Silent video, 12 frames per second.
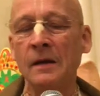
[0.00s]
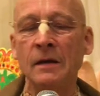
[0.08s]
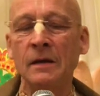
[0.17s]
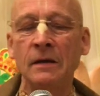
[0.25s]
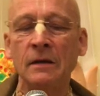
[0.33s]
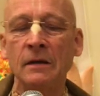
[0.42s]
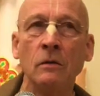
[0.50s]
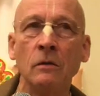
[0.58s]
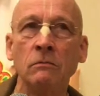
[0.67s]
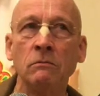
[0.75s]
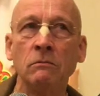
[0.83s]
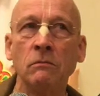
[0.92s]
OJSV
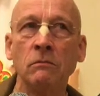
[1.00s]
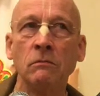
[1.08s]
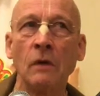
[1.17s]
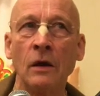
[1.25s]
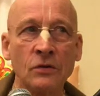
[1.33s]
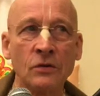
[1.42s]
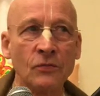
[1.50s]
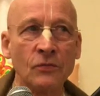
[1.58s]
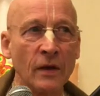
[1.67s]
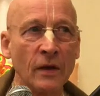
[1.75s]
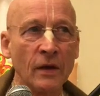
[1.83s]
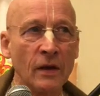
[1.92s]
invited me in
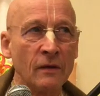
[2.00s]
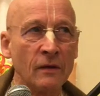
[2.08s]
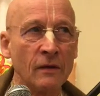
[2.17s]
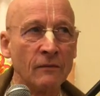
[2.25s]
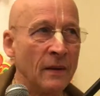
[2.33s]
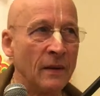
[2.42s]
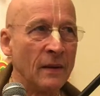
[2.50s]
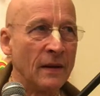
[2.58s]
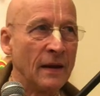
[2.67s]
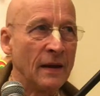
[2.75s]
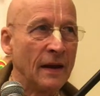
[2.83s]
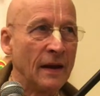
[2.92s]
and introduced
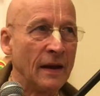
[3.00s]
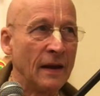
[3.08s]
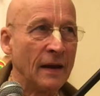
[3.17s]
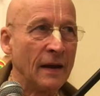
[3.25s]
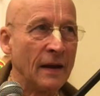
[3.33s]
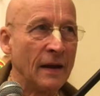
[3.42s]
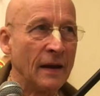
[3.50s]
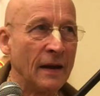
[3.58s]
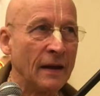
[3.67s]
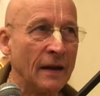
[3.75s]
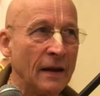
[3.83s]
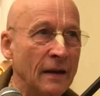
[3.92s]
me to the
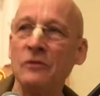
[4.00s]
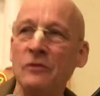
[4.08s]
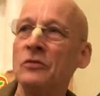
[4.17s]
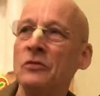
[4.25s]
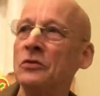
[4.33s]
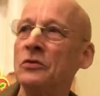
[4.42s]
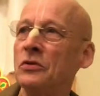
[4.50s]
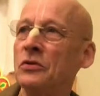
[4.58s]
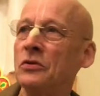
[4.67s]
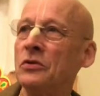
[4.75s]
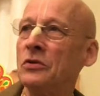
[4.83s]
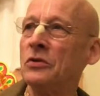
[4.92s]

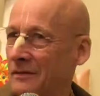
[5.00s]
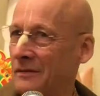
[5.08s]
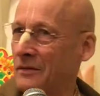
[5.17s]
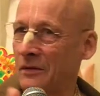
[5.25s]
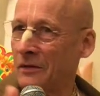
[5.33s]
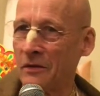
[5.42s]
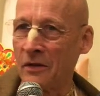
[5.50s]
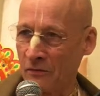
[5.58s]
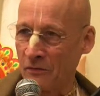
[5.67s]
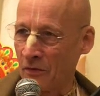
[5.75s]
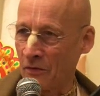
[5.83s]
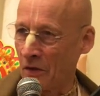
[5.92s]
devotees there that were
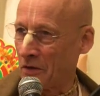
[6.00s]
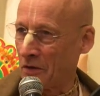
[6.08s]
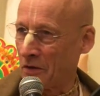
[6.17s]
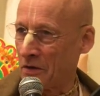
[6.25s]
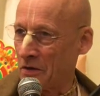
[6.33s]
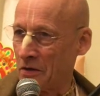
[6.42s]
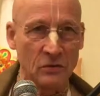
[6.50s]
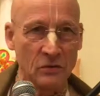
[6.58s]
supporting the temple.